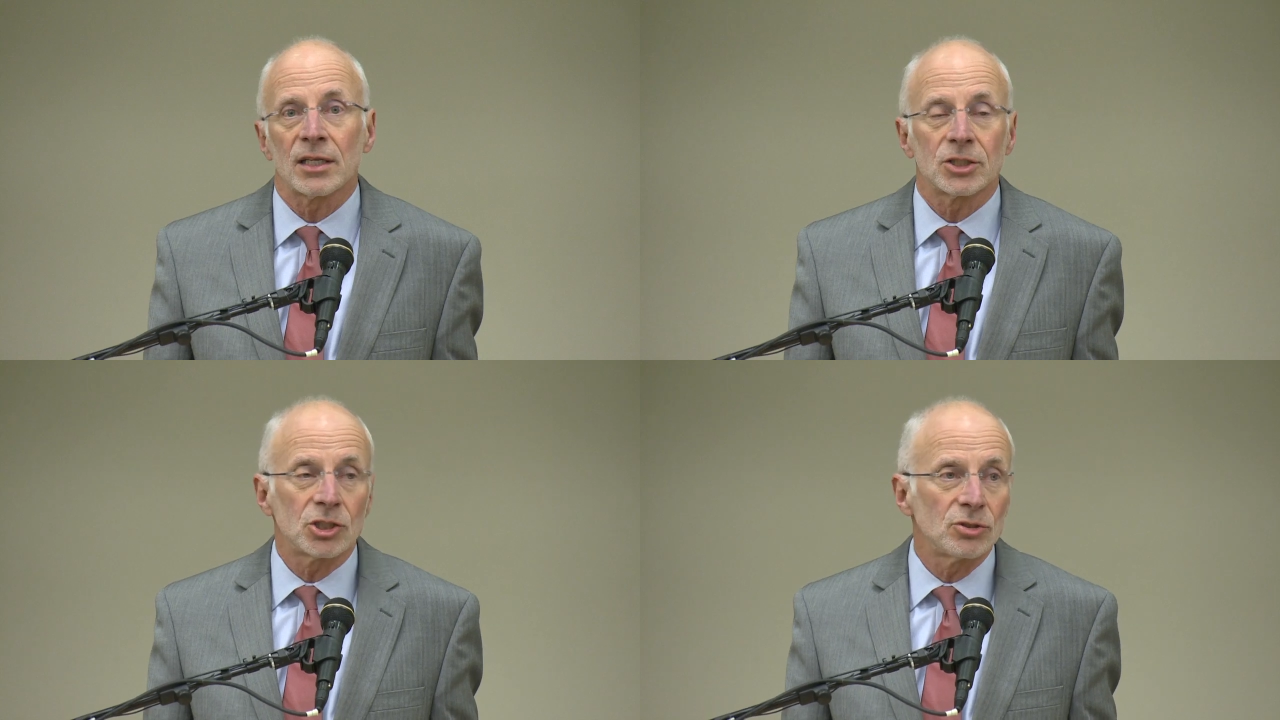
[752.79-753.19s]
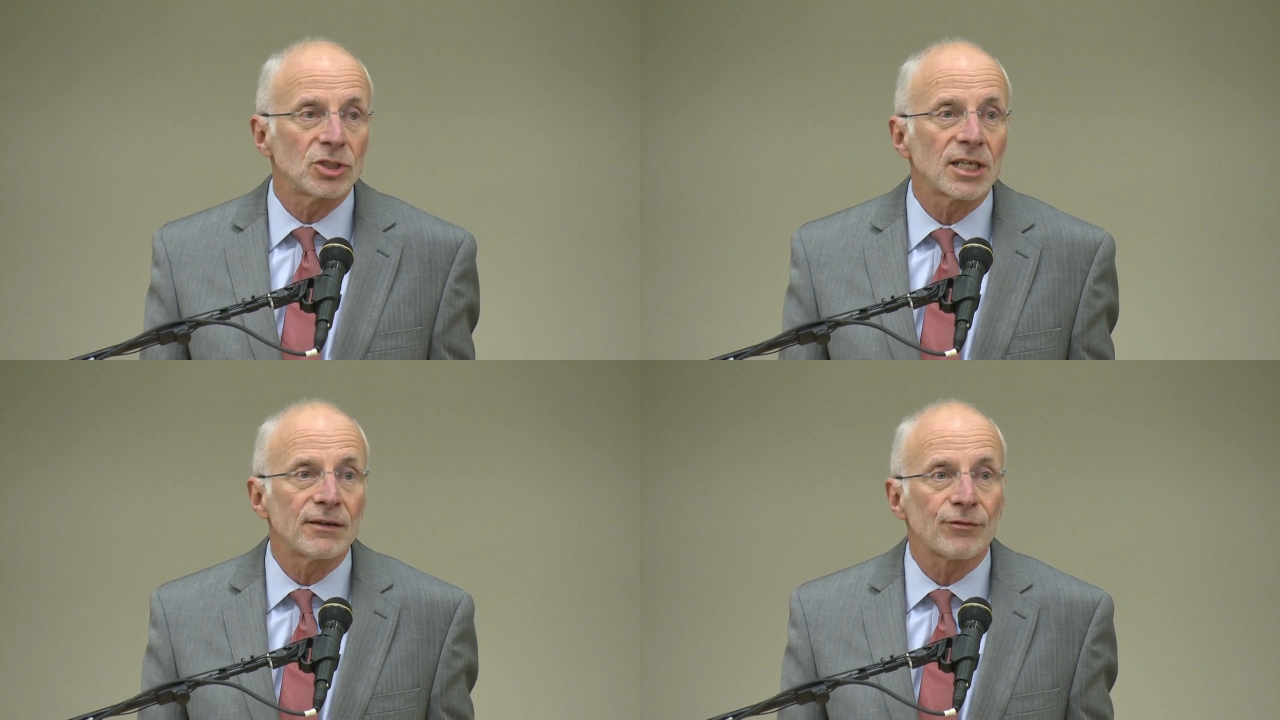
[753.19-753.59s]
It's
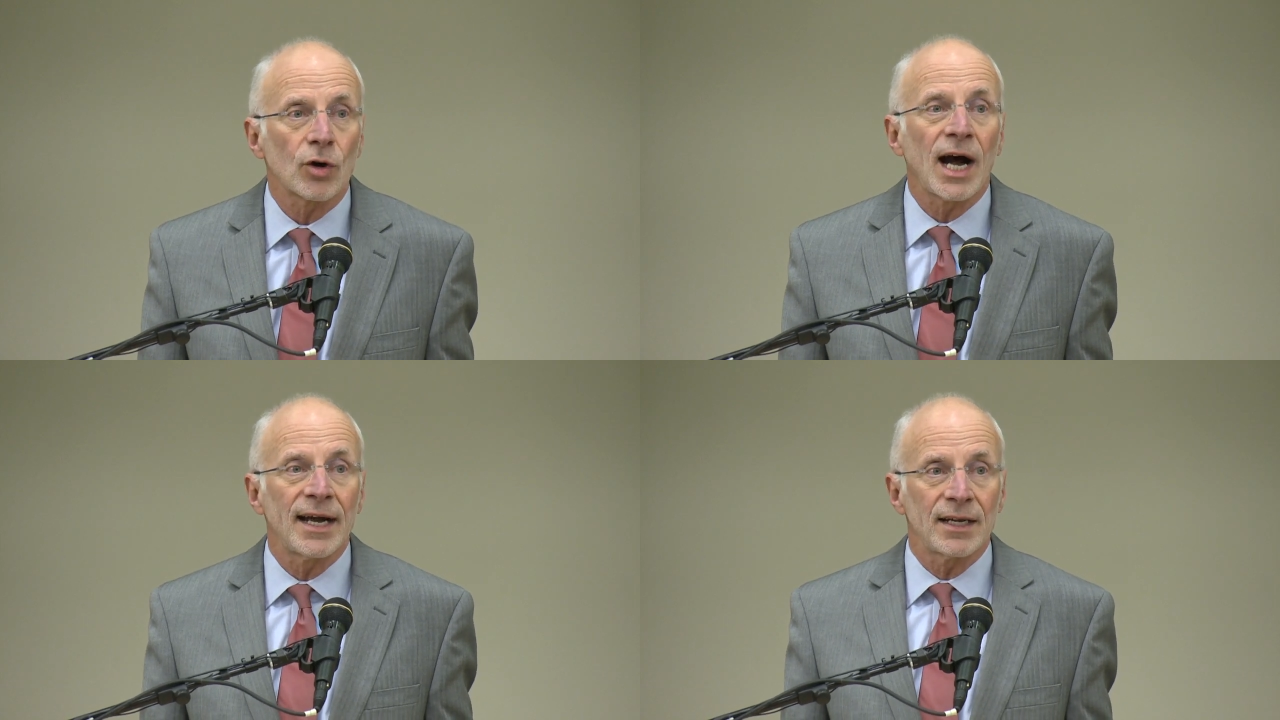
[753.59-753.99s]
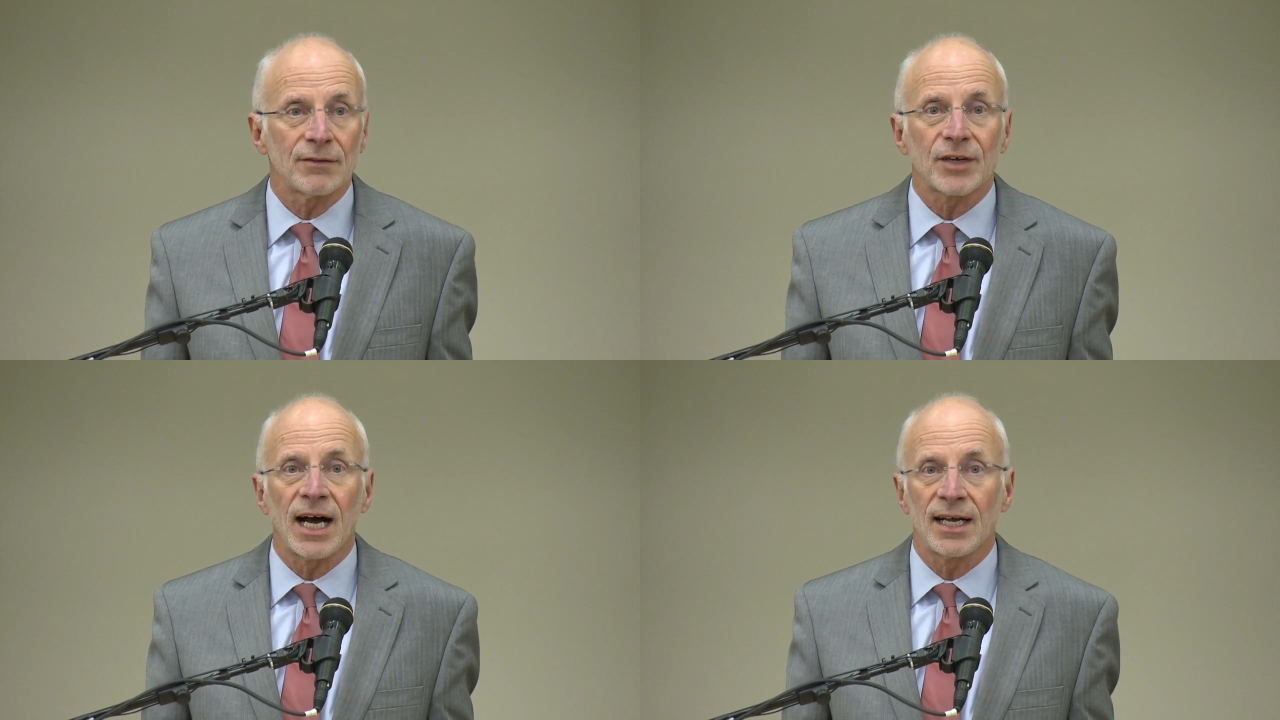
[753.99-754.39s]
used in a variety
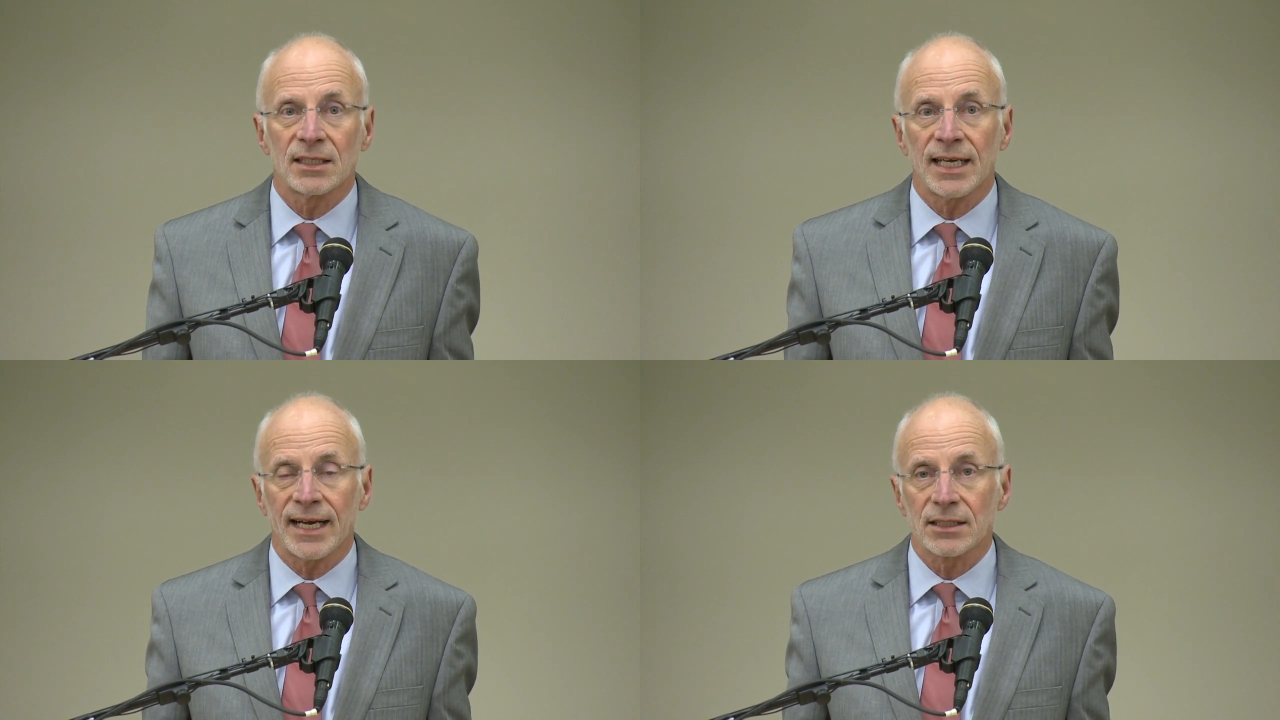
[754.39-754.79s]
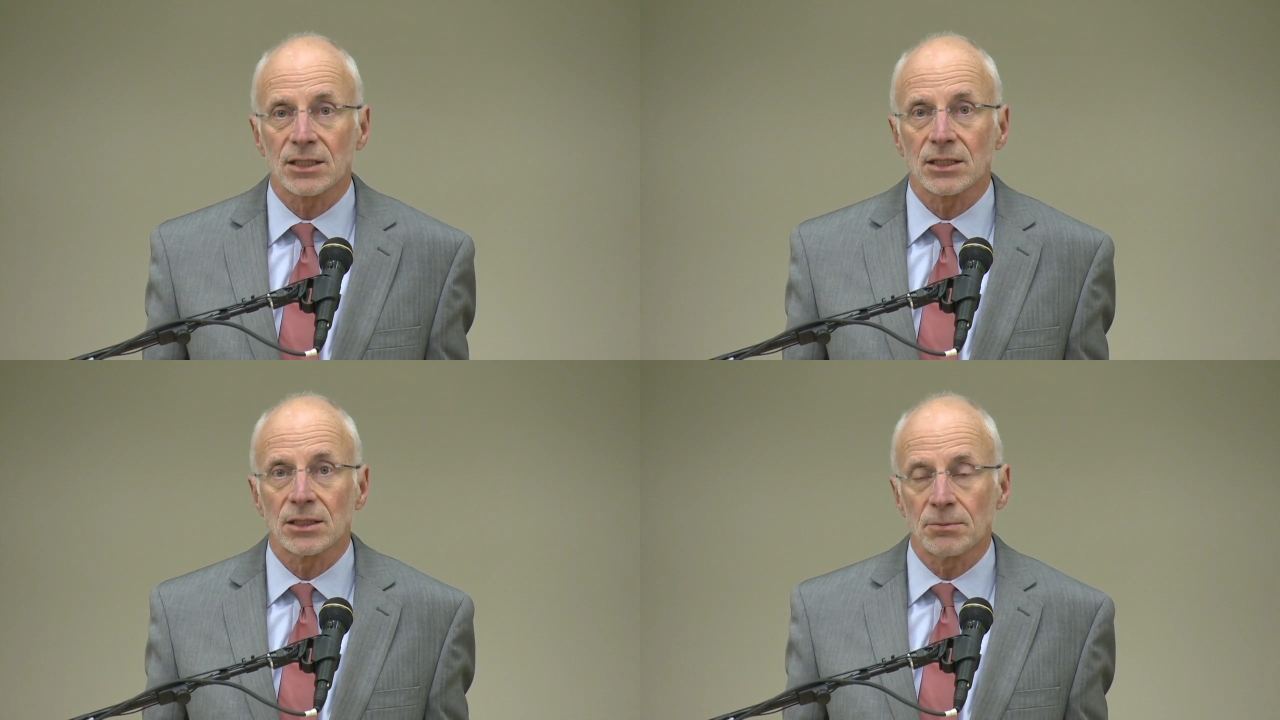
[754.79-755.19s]
of
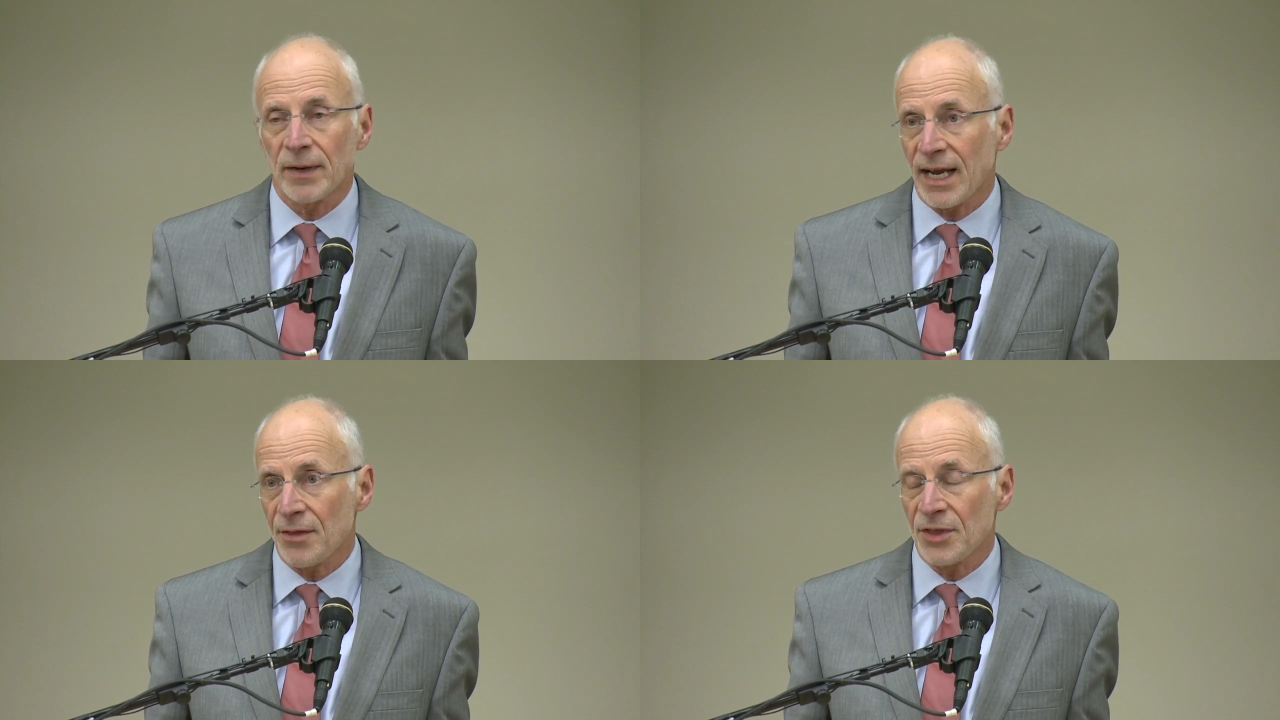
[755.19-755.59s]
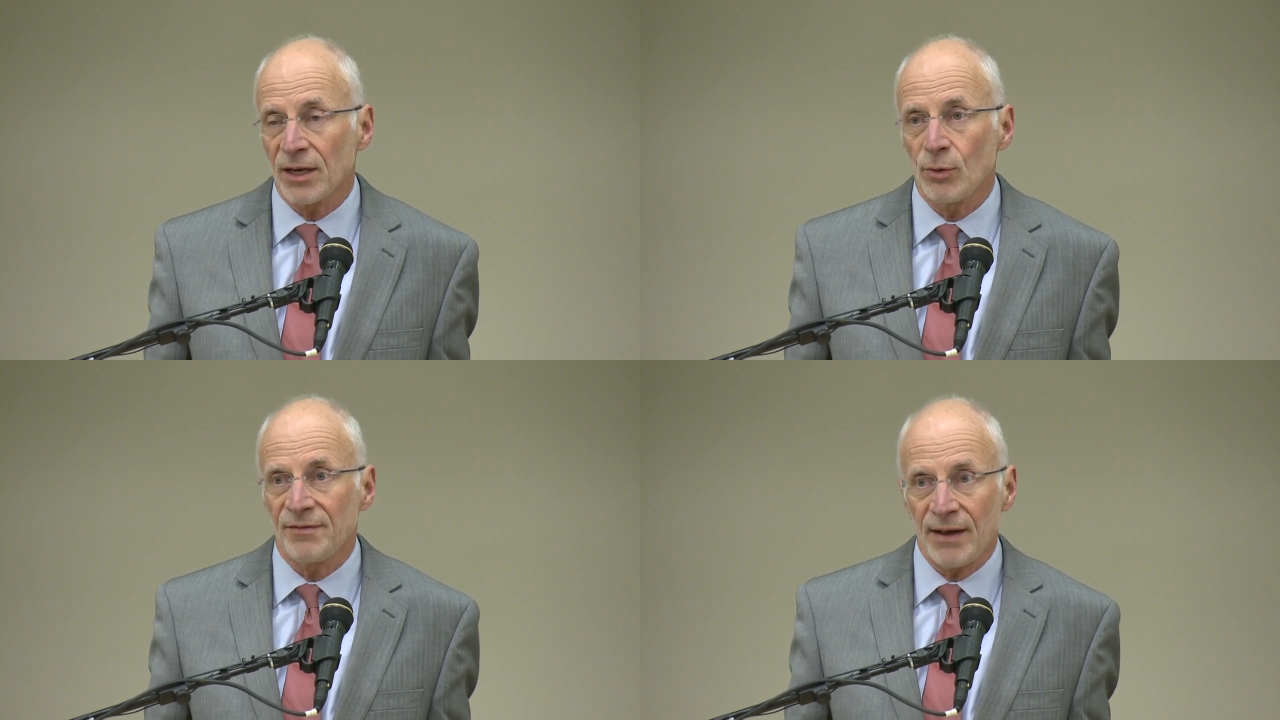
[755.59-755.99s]
contexts, but I
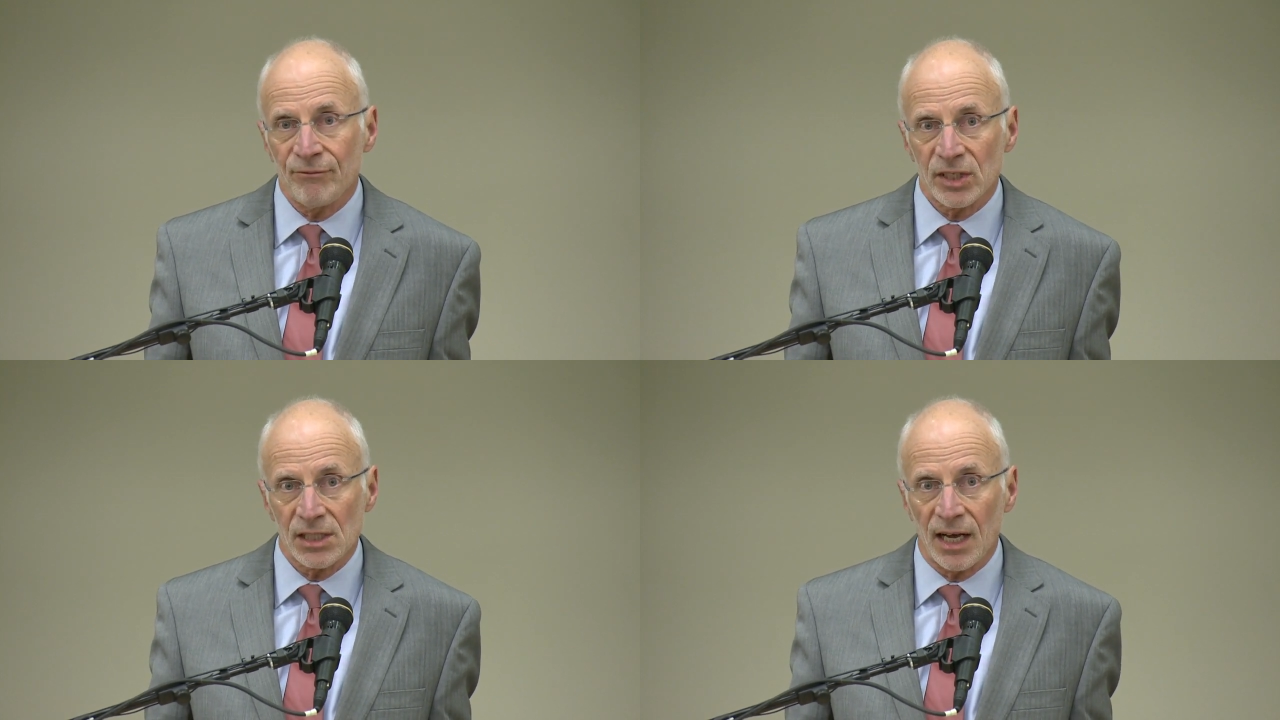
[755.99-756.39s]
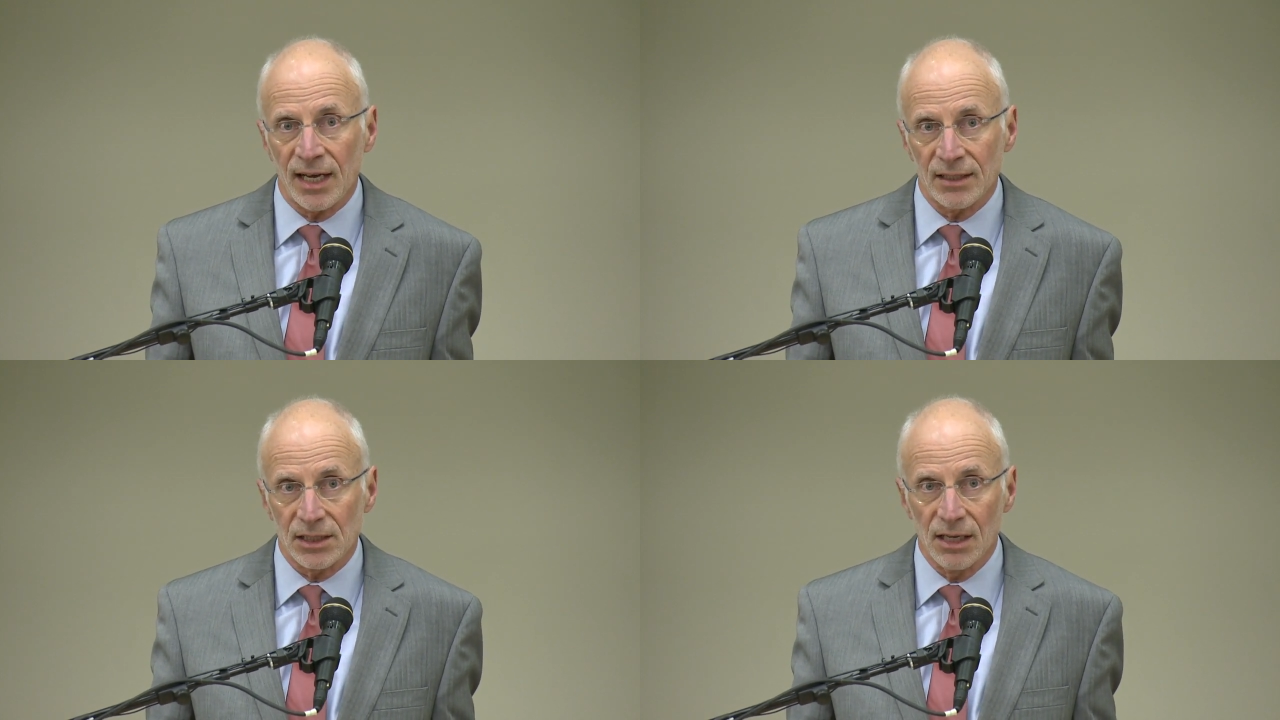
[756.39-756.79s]
think we've
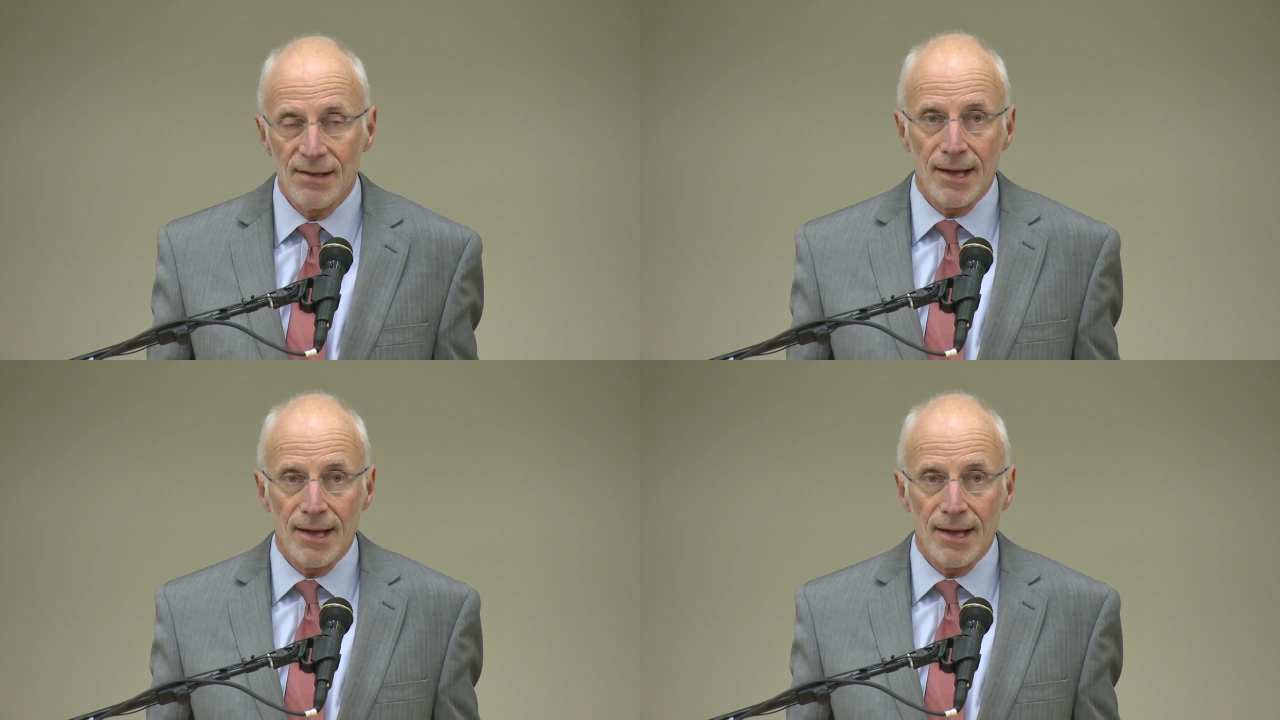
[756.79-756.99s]
emphasized